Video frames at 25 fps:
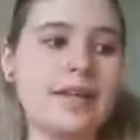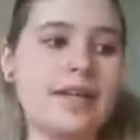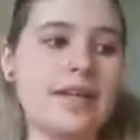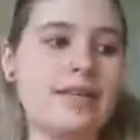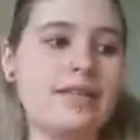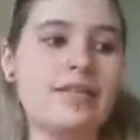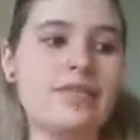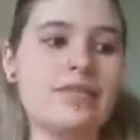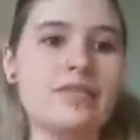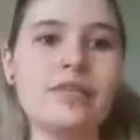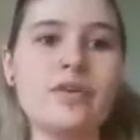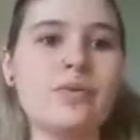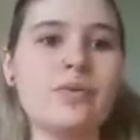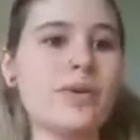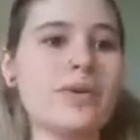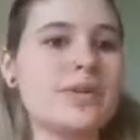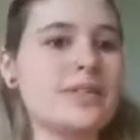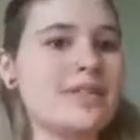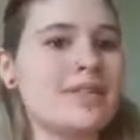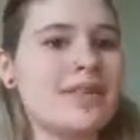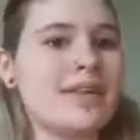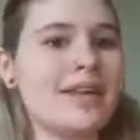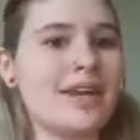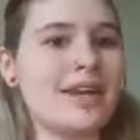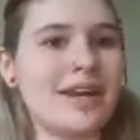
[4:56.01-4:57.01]
there's no reason
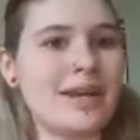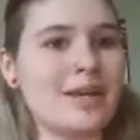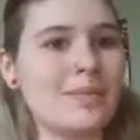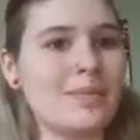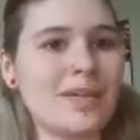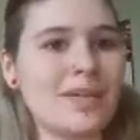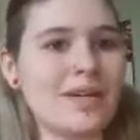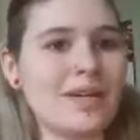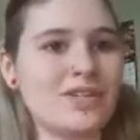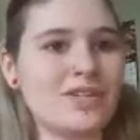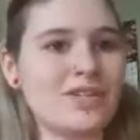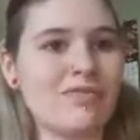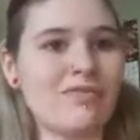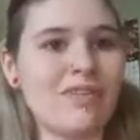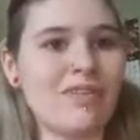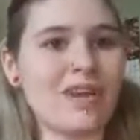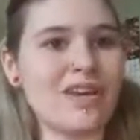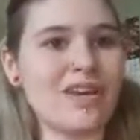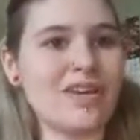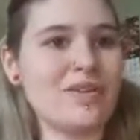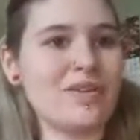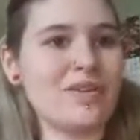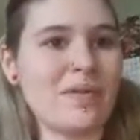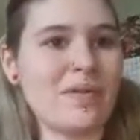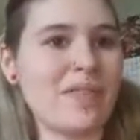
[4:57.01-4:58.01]
that anybody should fight
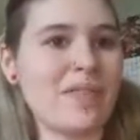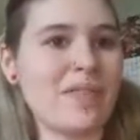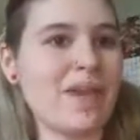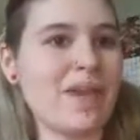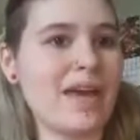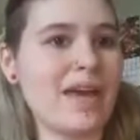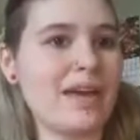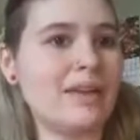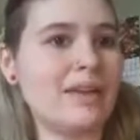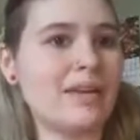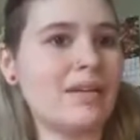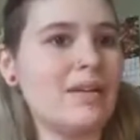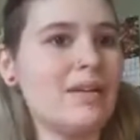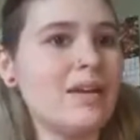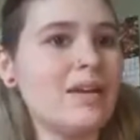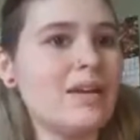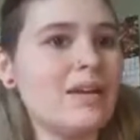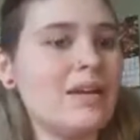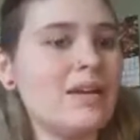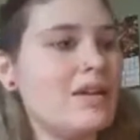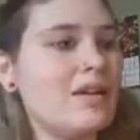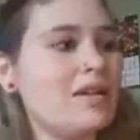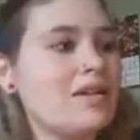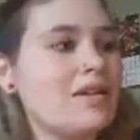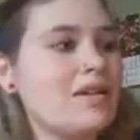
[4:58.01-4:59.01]
you on that.
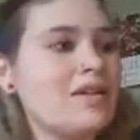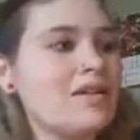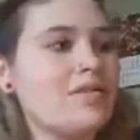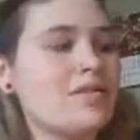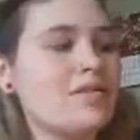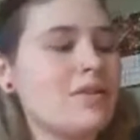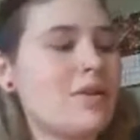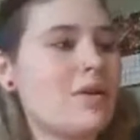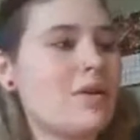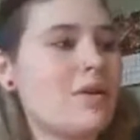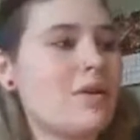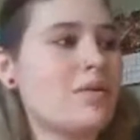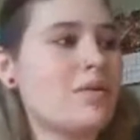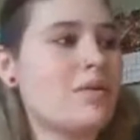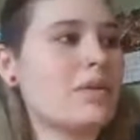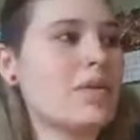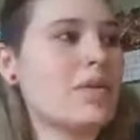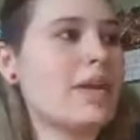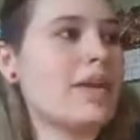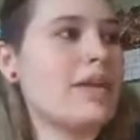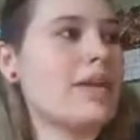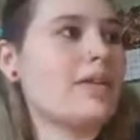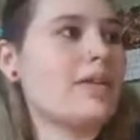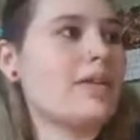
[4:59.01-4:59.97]
So, like,